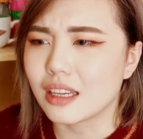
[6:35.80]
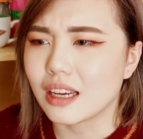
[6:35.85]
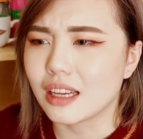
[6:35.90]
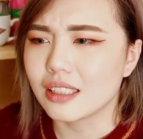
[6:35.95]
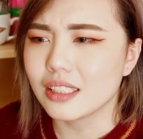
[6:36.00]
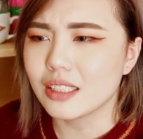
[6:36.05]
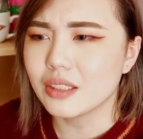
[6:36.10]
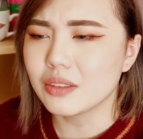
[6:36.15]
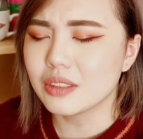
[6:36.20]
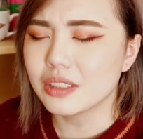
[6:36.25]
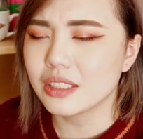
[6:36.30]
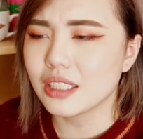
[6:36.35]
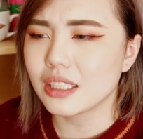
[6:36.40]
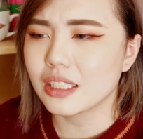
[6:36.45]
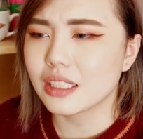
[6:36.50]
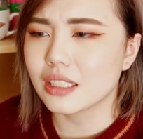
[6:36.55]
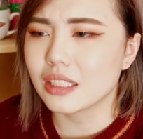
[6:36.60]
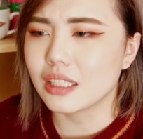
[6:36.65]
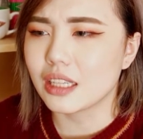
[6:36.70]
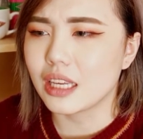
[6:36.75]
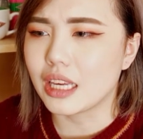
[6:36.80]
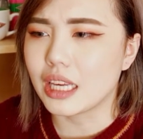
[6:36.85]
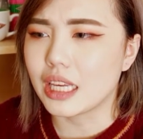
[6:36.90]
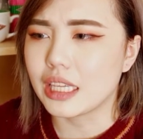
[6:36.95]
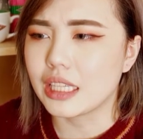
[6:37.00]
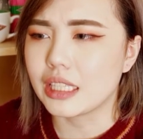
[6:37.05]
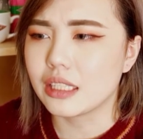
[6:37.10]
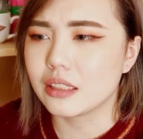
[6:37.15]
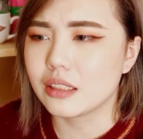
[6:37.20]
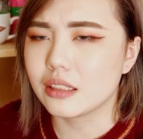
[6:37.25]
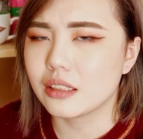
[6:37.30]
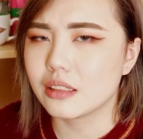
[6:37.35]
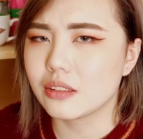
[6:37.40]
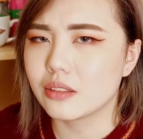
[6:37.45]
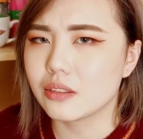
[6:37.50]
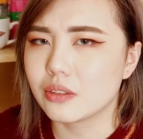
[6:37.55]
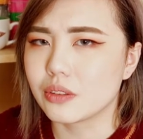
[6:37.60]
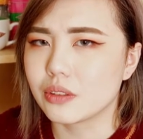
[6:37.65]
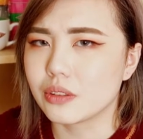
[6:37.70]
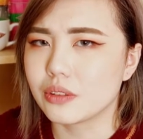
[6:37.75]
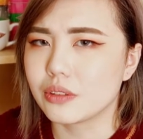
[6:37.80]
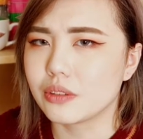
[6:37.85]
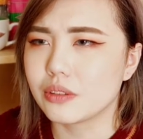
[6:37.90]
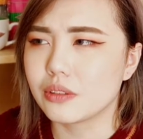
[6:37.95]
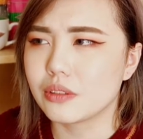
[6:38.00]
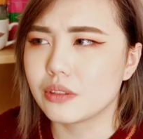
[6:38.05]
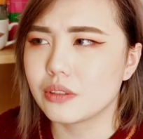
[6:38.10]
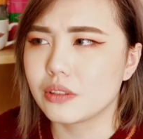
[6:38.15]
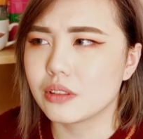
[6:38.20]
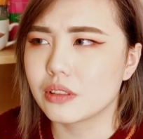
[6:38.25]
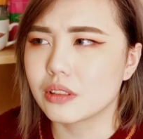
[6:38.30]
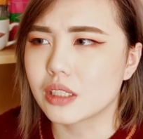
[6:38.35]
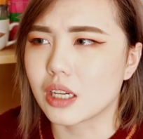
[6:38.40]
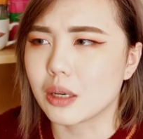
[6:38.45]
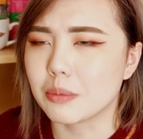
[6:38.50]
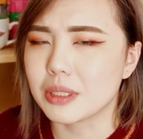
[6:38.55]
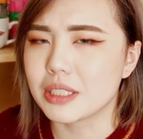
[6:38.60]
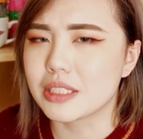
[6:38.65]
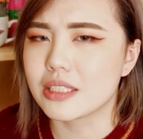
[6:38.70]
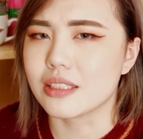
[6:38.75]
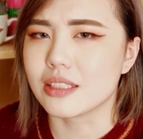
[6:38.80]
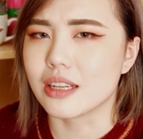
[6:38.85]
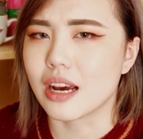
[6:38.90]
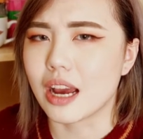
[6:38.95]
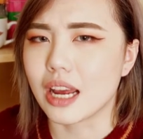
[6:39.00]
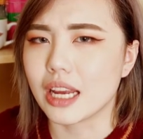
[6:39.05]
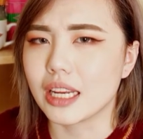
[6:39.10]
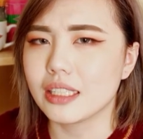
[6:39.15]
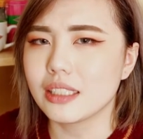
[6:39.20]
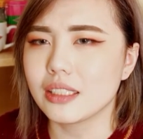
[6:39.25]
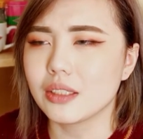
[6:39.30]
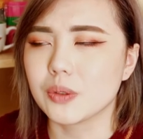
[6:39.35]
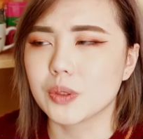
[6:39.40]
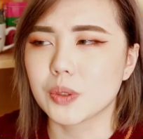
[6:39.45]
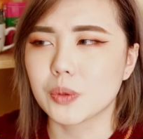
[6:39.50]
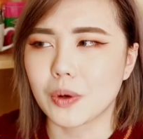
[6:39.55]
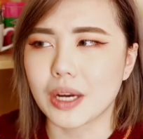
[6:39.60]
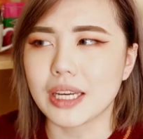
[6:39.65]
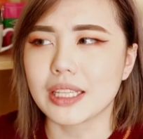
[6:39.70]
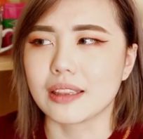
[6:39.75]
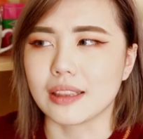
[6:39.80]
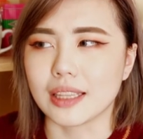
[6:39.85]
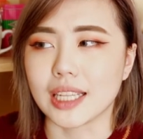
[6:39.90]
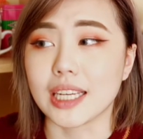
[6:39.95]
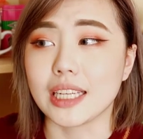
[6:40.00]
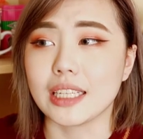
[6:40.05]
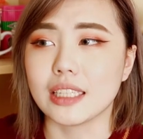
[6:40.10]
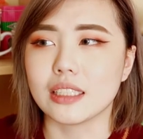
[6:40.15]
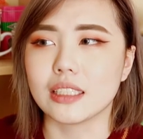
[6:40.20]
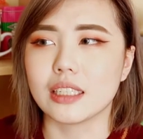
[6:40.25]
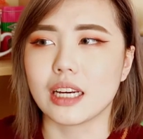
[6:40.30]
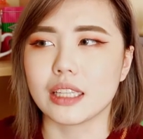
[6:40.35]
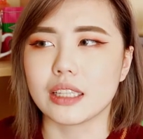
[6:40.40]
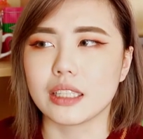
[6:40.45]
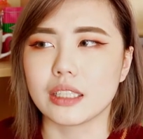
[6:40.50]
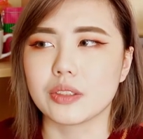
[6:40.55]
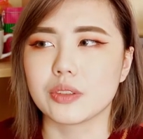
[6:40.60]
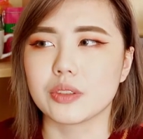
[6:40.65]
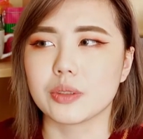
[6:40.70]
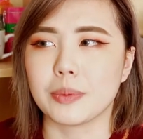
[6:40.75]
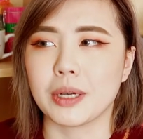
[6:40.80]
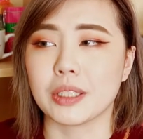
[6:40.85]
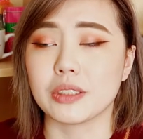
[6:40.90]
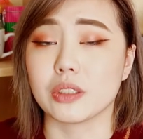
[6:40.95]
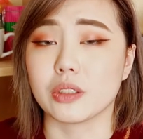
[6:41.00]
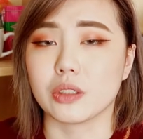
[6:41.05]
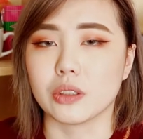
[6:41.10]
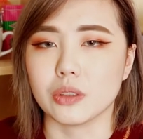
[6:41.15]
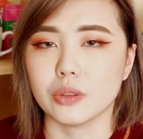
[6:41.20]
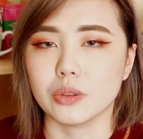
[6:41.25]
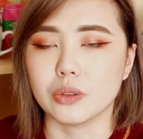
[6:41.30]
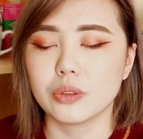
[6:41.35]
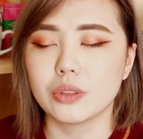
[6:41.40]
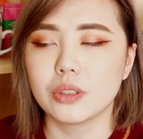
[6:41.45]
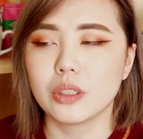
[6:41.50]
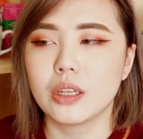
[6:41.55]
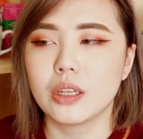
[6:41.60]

I think it was like 8 coming to 9. It was quite late. I think it was about to close.